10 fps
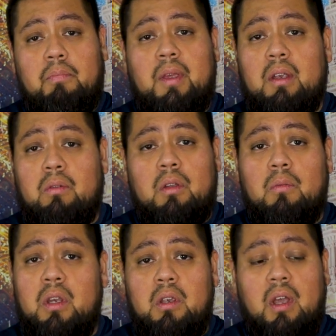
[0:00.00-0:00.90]
pick the
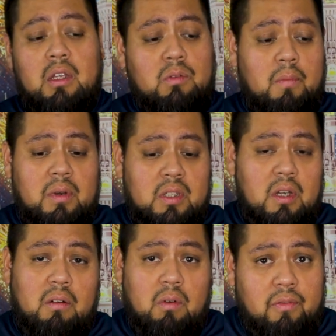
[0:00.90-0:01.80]
one you guys want me to
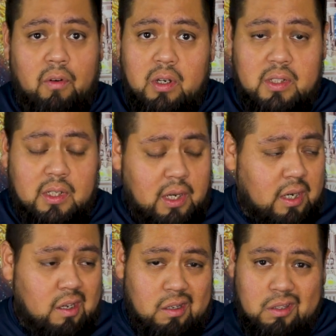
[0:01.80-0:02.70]
start with first,
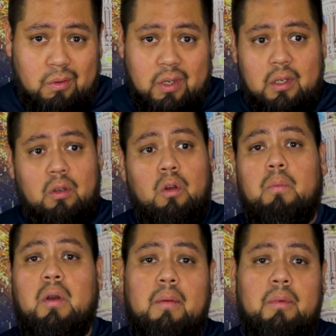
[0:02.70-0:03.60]
and I'll do it, no
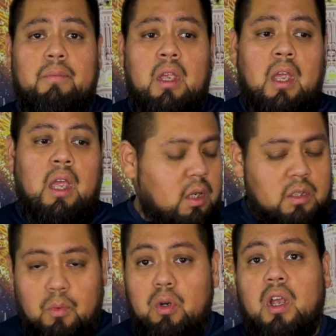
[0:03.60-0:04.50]
problem.
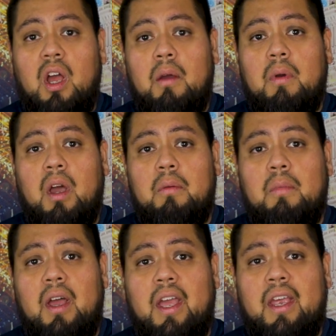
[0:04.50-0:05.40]
There's more to come on
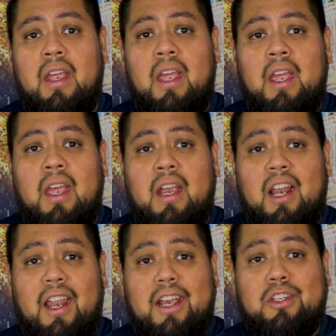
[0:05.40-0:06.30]
my
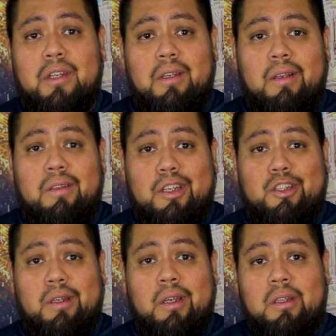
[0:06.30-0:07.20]
collection
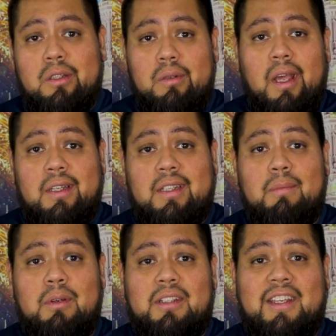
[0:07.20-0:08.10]
addiction to
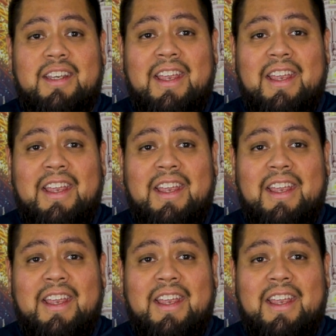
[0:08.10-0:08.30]
lightsabers.